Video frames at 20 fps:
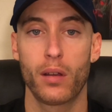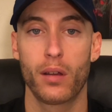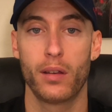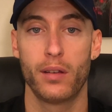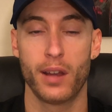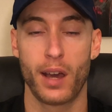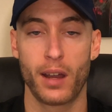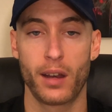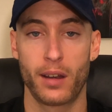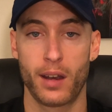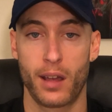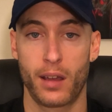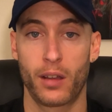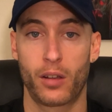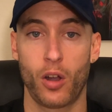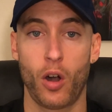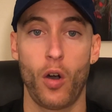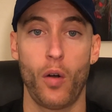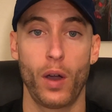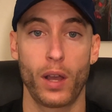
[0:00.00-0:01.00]

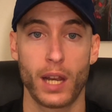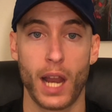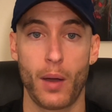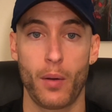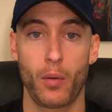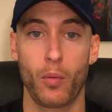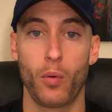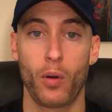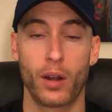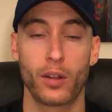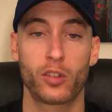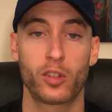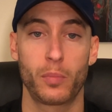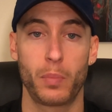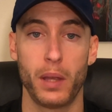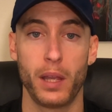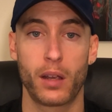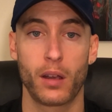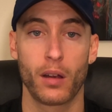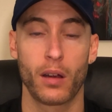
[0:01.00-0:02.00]
calling 911
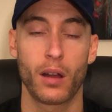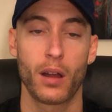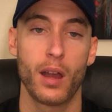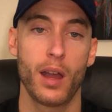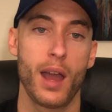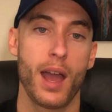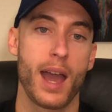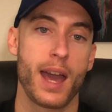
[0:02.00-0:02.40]
speaker,